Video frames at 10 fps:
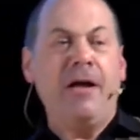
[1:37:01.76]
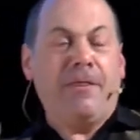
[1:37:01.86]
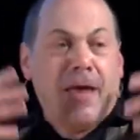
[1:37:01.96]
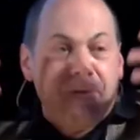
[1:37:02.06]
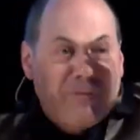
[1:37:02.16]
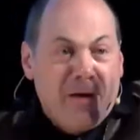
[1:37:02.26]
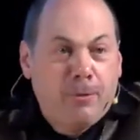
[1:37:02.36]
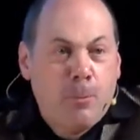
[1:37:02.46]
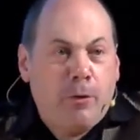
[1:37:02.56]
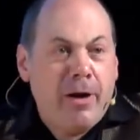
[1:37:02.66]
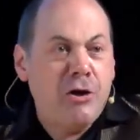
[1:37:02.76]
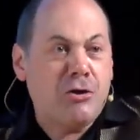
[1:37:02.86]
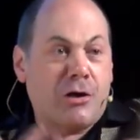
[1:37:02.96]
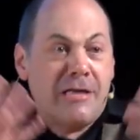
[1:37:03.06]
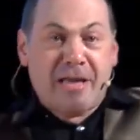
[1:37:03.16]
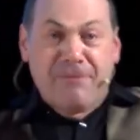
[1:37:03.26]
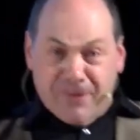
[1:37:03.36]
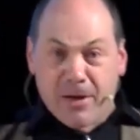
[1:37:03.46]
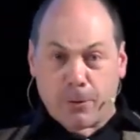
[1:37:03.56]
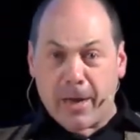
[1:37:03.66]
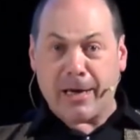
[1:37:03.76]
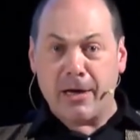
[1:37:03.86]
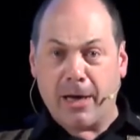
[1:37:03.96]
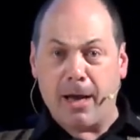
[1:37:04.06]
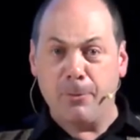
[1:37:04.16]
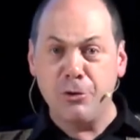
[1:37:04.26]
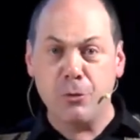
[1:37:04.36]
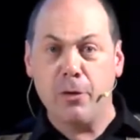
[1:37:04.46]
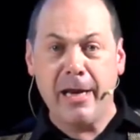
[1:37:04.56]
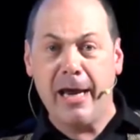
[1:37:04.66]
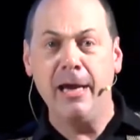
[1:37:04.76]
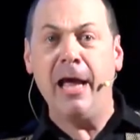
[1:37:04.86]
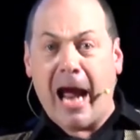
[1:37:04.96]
they feel more energized. They feel they can come and join in,